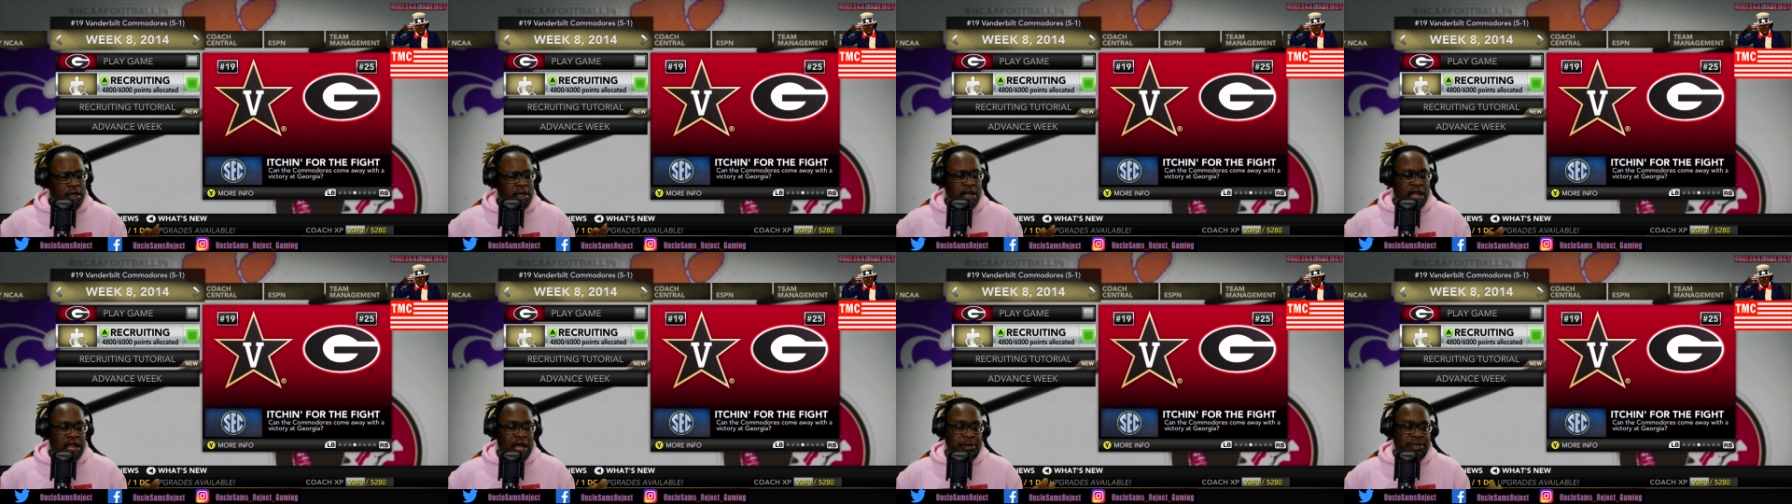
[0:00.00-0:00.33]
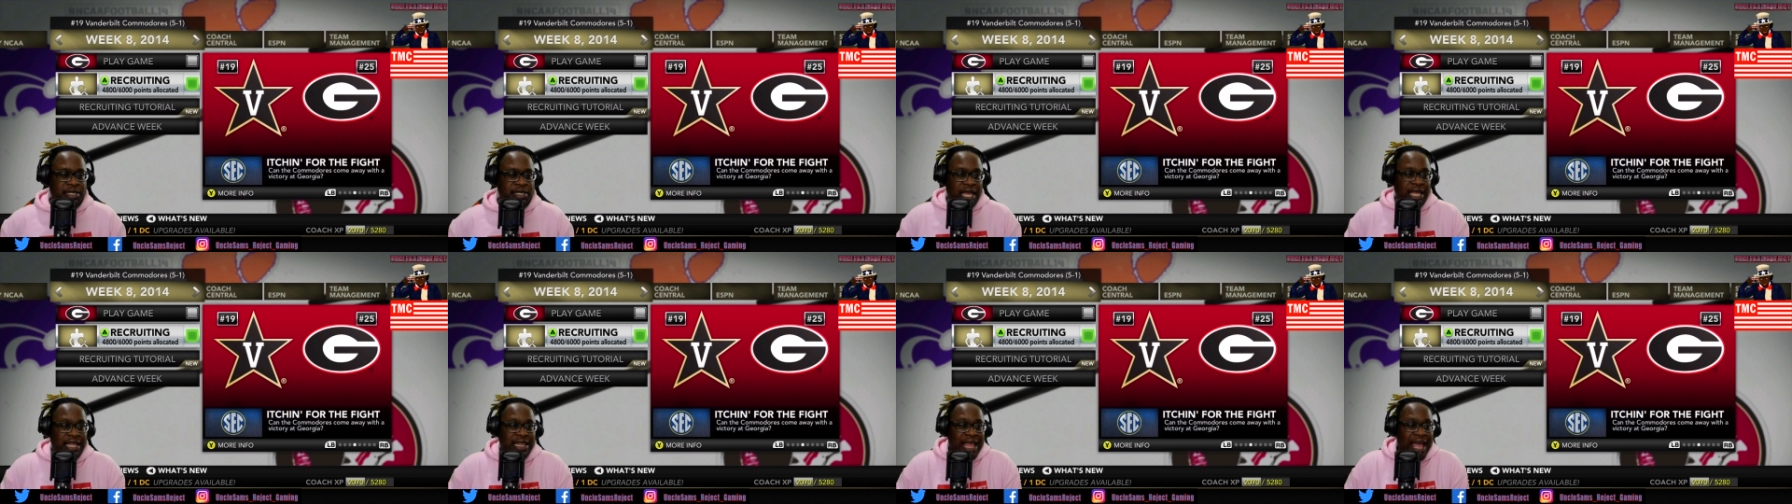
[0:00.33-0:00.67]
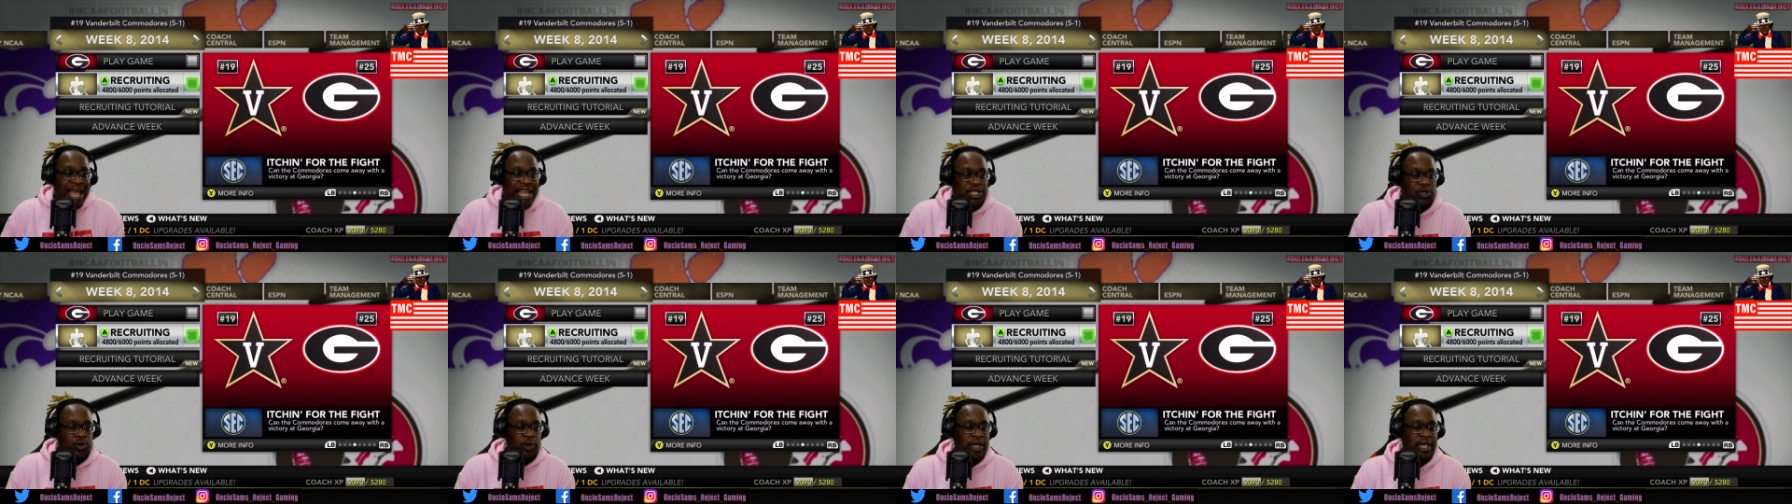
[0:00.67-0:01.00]
You know what I'm saying?
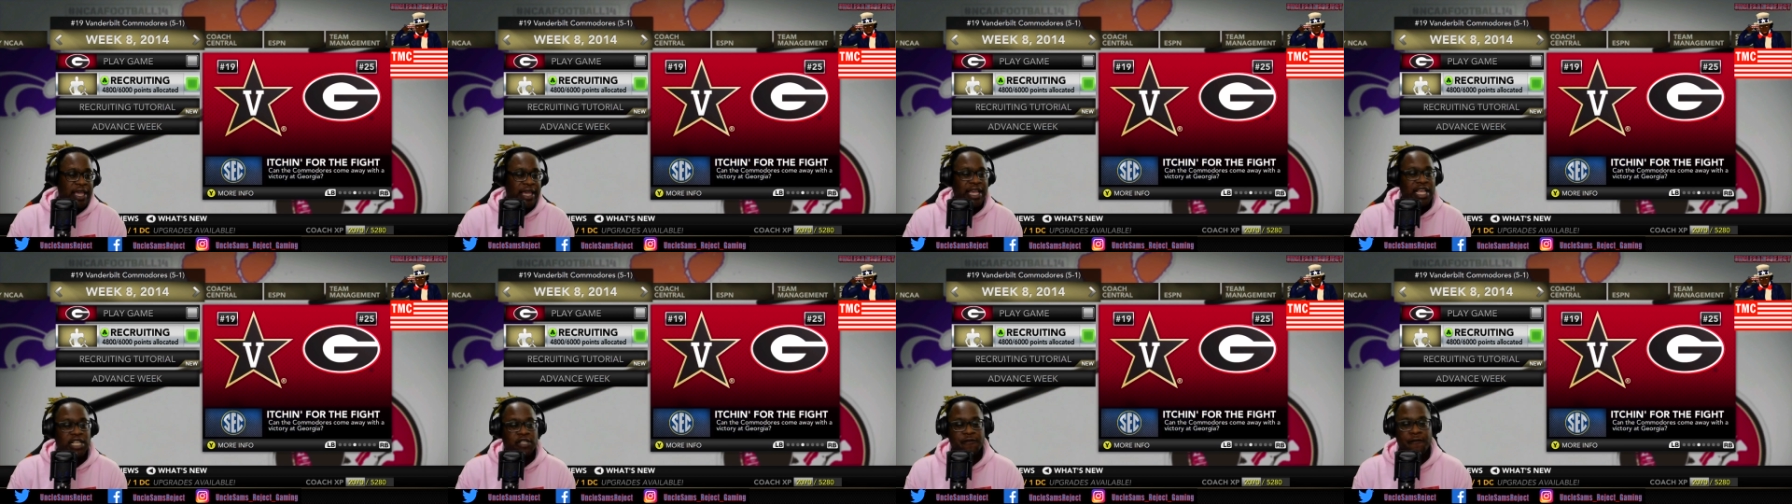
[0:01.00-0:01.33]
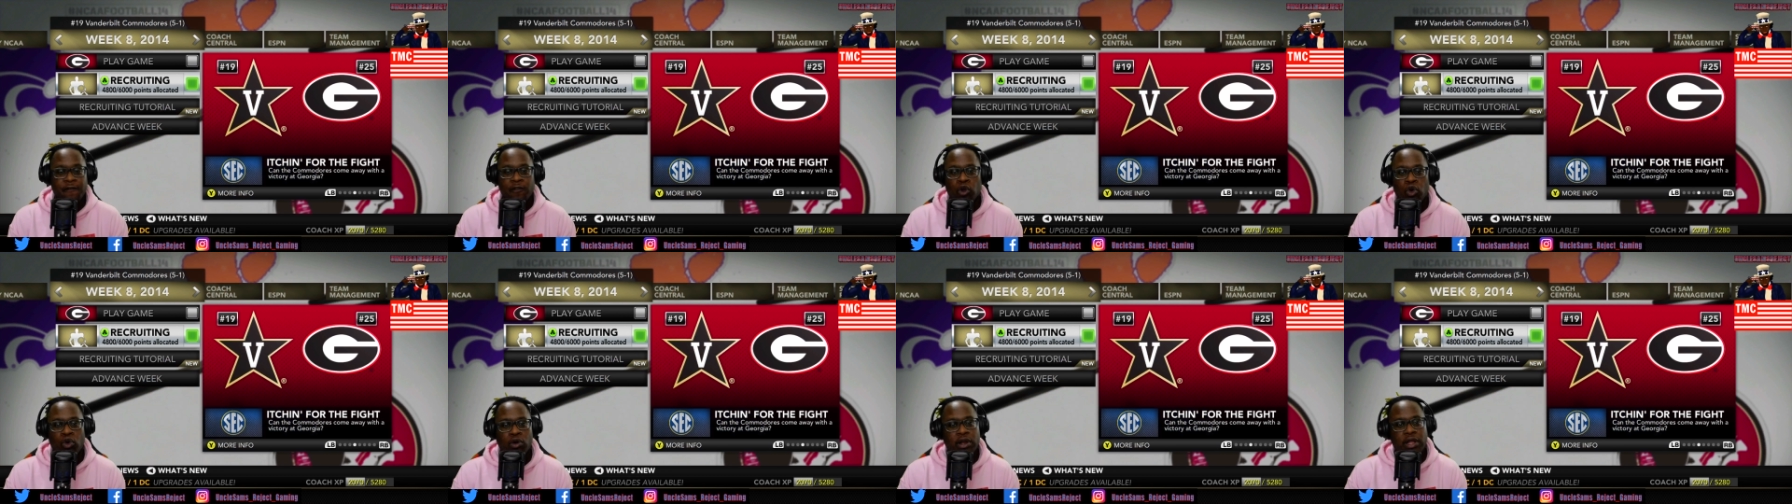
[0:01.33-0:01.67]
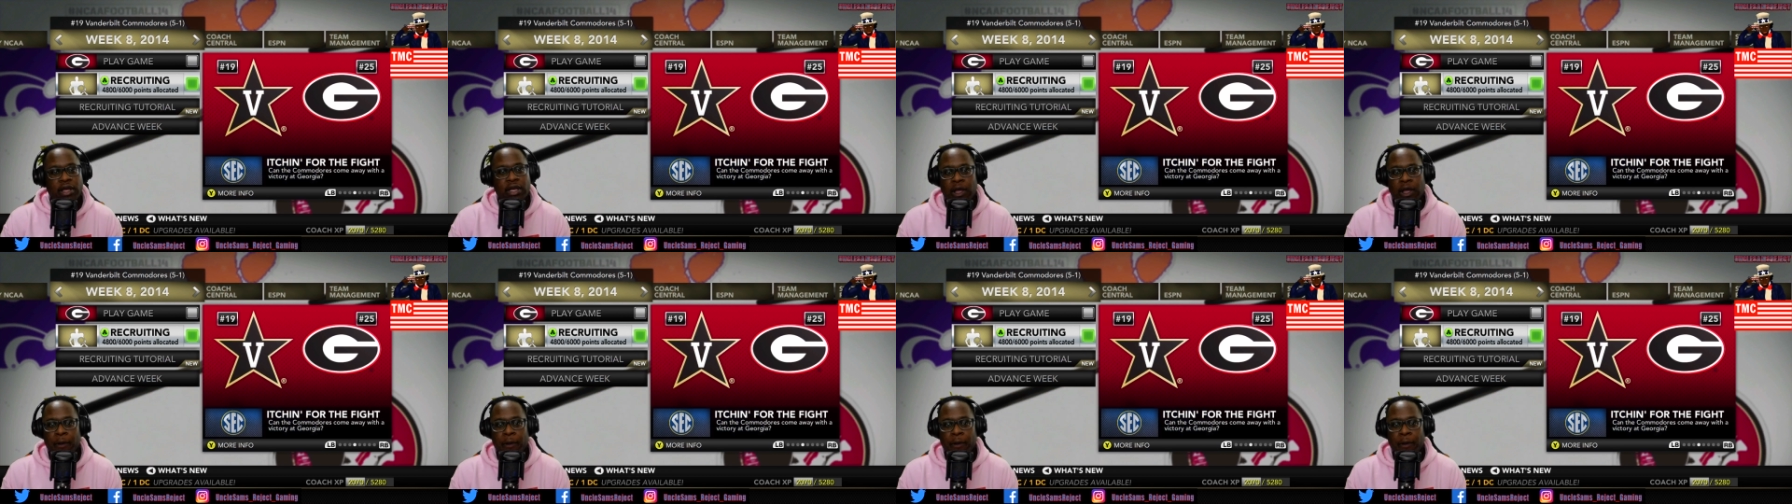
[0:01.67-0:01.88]
Last week against Florida,